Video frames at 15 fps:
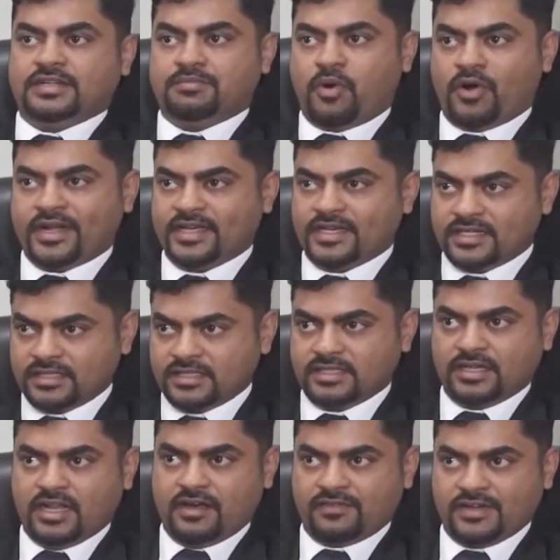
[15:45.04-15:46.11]
modern
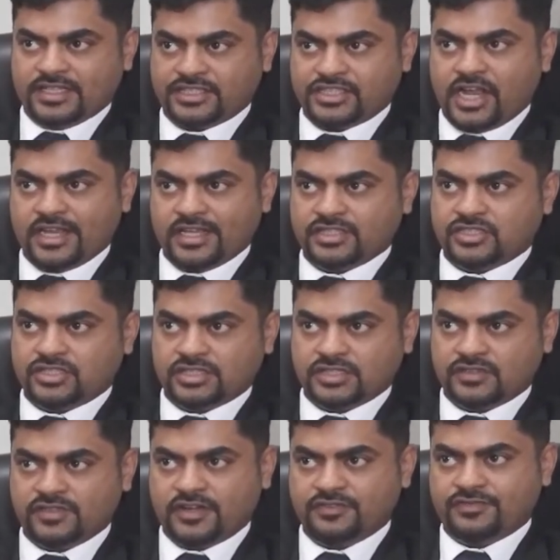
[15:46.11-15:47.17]
novel challenges
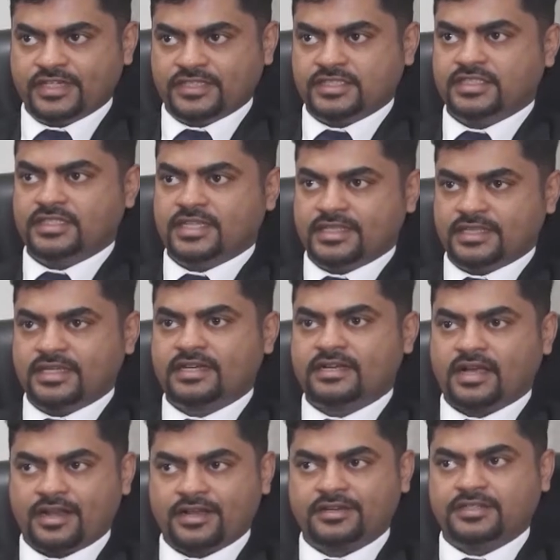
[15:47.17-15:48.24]
we are facing in the
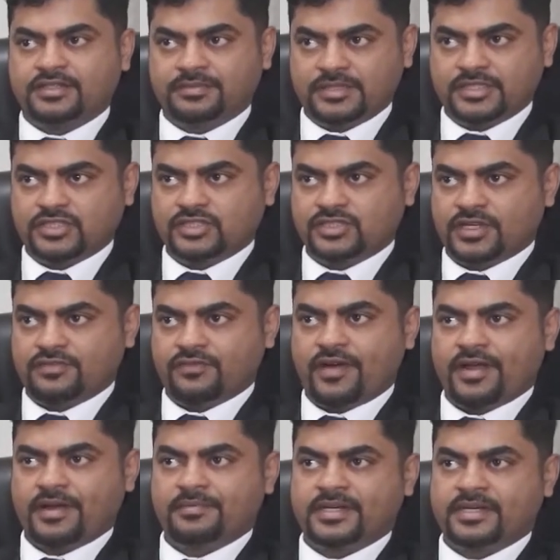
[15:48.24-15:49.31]
current business
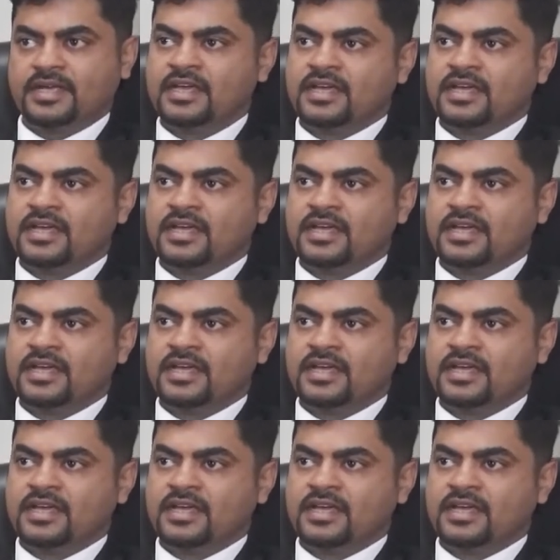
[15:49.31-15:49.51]
environment.